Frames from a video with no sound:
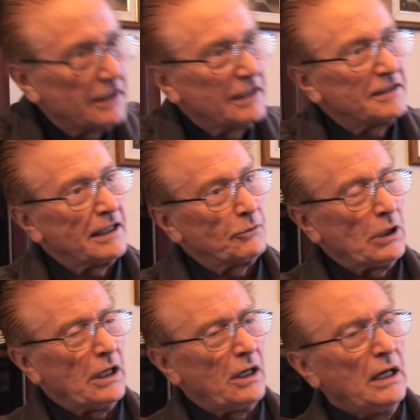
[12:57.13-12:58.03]
They say,
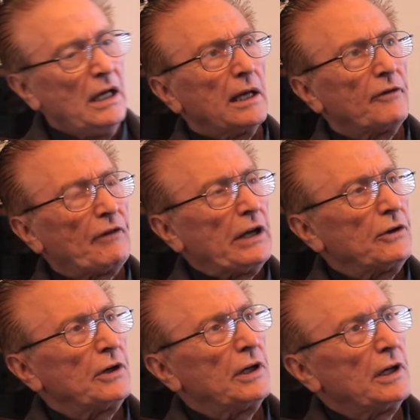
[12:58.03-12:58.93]
well, if I
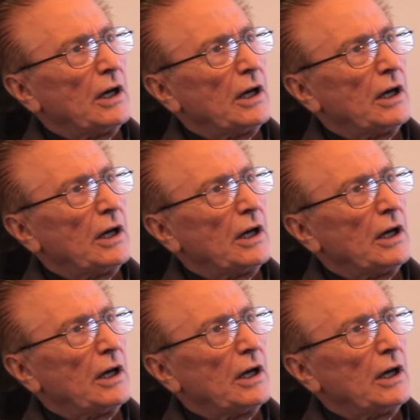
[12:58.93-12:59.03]
earn